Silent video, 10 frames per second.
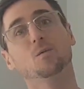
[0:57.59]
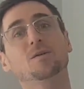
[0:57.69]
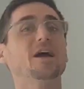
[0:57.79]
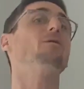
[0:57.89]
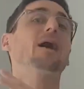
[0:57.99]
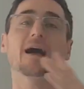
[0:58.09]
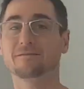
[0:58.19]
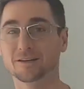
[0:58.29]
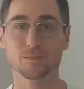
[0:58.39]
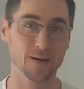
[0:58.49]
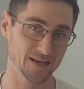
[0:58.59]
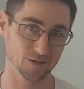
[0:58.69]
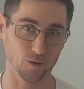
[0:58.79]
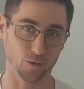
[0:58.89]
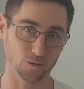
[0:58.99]
without having to paint
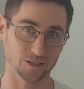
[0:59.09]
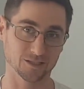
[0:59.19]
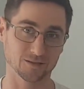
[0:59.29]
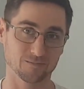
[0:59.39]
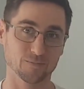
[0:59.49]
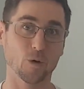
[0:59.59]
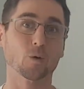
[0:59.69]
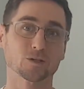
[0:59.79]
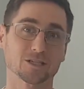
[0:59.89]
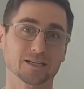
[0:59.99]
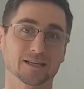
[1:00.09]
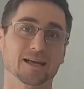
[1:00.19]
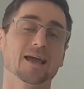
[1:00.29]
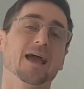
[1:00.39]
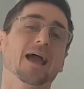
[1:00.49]
the whole ceiling.